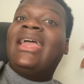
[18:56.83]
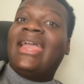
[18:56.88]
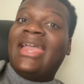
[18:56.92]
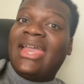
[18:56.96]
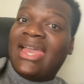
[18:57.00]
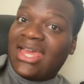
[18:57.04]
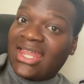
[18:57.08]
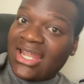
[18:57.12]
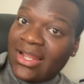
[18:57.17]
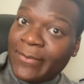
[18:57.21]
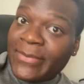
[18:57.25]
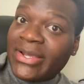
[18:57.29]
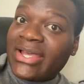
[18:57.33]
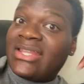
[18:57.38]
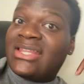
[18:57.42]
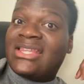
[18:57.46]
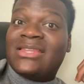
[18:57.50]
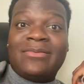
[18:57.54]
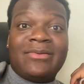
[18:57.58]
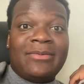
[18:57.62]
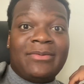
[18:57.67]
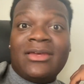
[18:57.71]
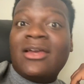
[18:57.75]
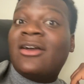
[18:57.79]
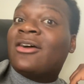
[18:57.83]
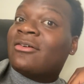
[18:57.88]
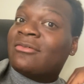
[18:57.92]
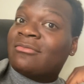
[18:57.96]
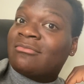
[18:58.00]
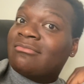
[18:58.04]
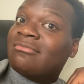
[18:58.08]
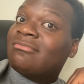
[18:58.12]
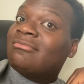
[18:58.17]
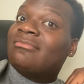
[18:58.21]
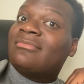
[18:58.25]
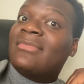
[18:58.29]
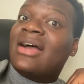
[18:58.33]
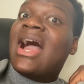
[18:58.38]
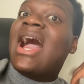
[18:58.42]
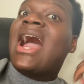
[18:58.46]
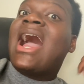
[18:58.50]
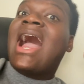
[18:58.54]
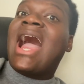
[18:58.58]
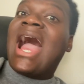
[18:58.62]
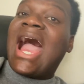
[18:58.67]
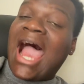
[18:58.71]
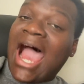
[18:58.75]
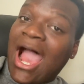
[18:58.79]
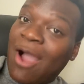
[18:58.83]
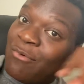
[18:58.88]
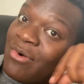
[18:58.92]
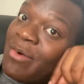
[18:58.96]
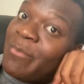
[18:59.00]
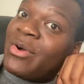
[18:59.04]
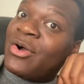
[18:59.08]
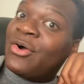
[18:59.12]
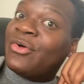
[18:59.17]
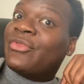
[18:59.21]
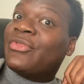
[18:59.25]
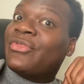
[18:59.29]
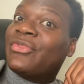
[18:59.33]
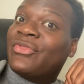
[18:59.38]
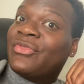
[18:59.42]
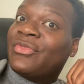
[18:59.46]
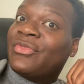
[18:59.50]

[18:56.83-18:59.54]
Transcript: And I'm gonna get this BBL. I want both.